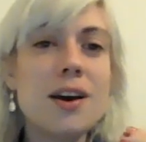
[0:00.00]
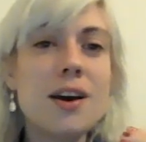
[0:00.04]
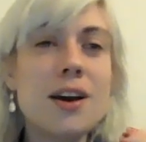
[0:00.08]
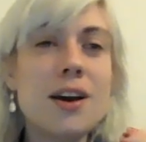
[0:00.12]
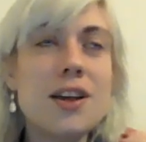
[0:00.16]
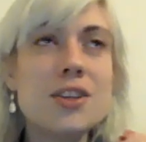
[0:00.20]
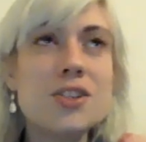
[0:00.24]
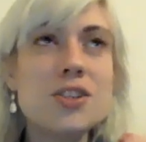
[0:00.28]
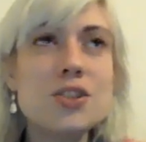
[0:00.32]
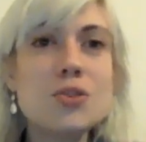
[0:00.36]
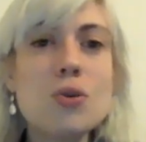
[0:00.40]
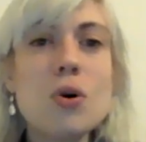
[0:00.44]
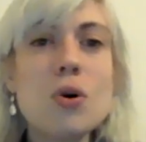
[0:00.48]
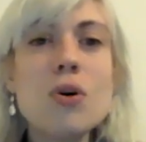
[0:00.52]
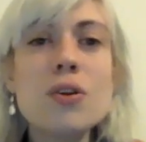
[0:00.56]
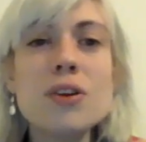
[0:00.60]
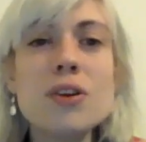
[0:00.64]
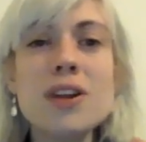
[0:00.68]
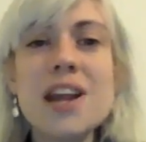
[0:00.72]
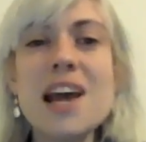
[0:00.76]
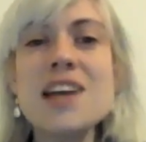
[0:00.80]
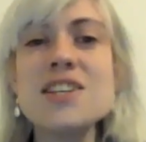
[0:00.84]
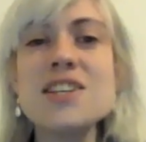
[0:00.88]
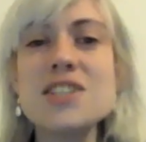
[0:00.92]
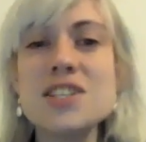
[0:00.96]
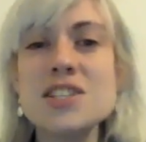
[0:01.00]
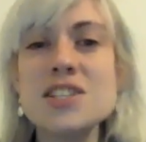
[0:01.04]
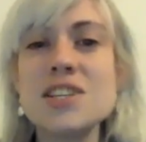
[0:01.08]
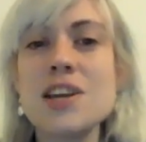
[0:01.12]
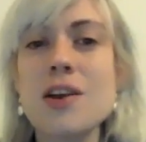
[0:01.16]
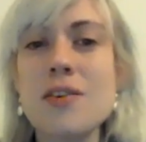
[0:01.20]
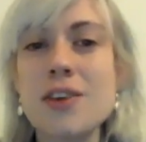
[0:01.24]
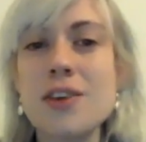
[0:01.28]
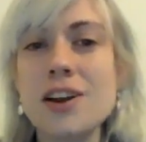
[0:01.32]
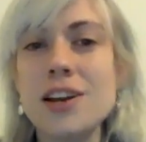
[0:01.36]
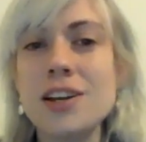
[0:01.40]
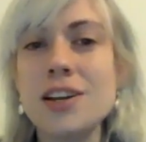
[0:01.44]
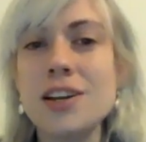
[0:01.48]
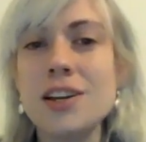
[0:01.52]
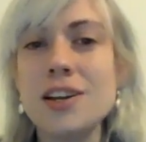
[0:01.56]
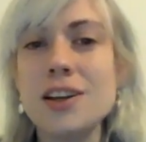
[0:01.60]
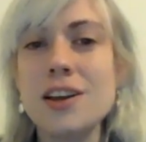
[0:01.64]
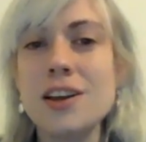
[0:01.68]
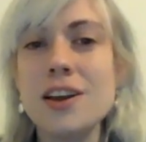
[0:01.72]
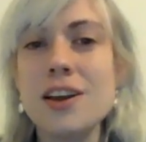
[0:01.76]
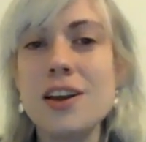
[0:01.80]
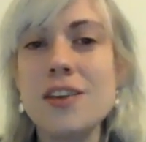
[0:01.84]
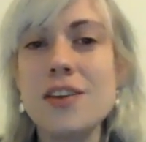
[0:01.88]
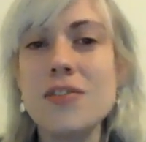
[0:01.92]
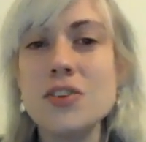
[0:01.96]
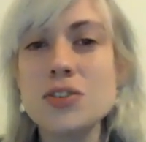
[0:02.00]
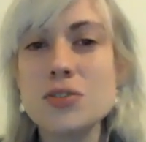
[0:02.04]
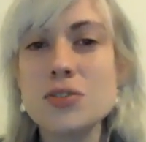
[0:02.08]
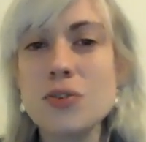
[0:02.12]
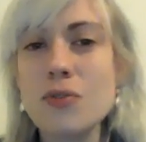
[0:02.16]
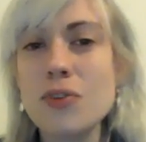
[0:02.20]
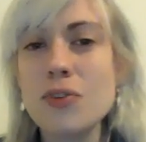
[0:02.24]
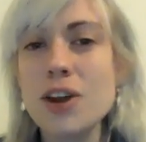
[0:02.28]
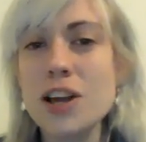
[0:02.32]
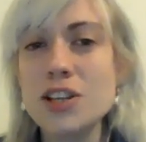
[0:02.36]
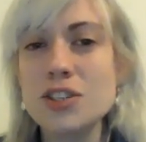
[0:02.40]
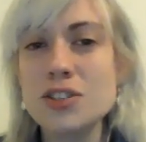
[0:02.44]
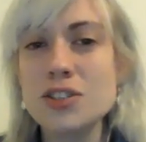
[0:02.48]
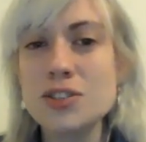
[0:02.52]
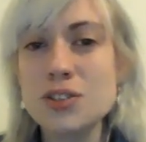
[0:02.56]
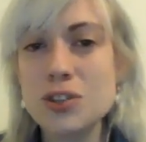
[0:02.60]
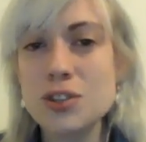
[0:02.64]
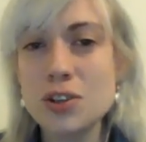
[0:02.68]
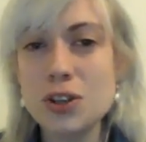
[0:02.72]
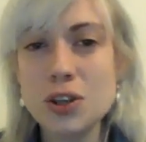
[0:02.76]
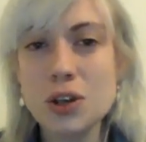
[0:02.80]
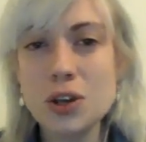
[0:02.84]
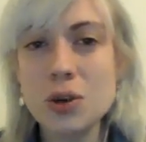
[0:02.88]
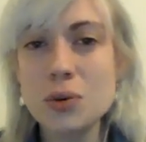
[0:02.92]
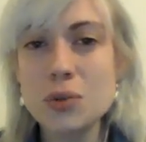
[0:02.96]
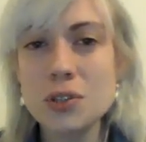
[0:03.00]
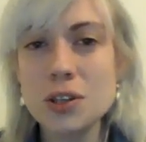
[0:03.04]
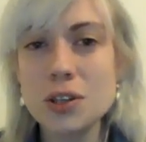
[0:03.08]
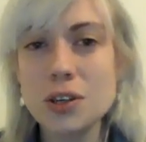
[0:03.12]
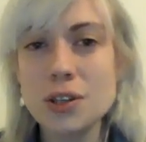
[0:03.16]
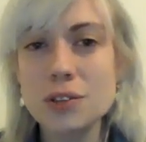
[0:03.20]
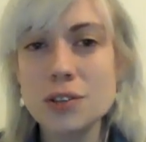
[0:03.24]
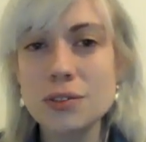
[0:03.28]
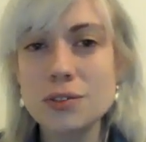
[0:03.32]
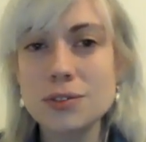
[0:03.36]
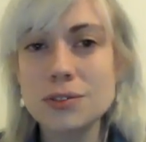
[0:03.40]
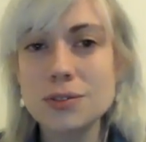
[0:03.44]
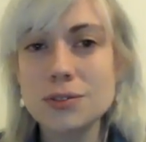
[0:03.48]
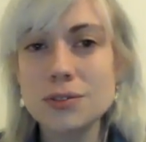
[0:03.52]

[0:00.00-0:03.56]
It's not necessary if it's not related to the user,